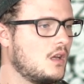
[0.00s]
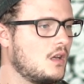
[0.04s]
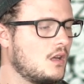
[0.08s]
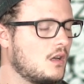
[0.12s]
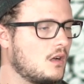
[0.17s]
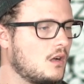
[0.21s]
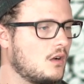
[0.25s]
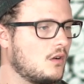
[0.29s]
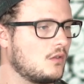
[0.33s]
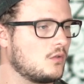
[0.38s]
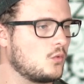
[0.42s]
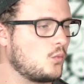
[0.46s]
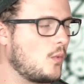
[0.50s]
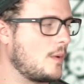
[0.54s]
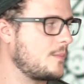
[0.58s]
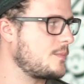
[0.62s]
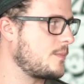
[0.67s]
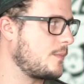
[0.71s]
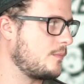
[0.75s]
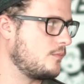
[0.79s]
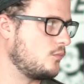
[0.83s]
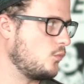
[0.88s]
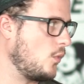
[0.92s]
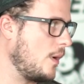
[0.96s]
on
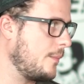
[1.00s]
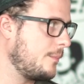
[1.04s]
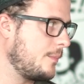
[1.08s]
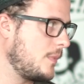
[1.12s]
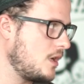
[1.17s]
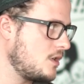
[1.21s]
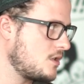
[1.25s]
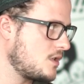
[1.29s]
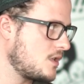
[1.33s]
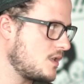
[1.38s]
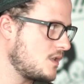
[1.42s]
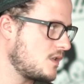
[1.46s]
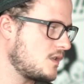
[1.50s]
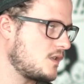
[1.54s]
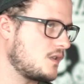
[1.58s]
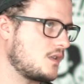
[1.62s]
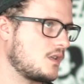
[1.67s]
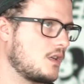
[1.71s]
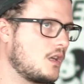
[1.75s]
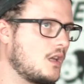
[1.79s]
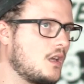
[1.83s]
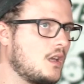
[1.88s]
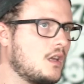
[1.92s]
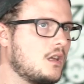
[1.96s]
web
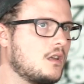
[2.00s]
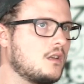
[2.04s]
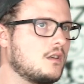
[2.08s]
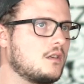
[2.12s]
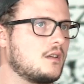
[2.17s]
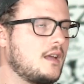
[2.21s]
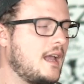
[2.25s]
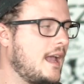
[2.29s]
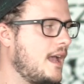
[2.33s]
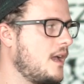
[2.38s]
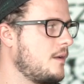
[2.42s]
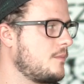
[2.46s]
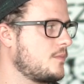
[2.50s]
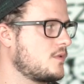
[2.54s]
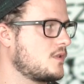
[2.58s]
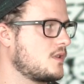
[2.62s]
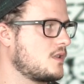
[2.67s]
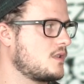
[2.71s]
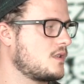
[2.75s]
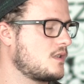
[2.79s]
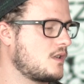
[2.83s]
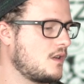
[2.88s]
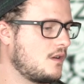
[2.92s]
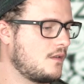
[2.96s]
pages and apps
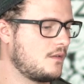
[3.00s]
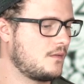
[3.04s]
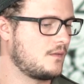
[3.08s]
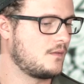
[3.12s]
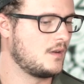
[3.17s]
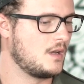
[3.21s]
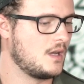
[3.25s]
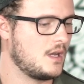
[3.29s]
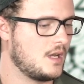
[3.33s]
and stuff.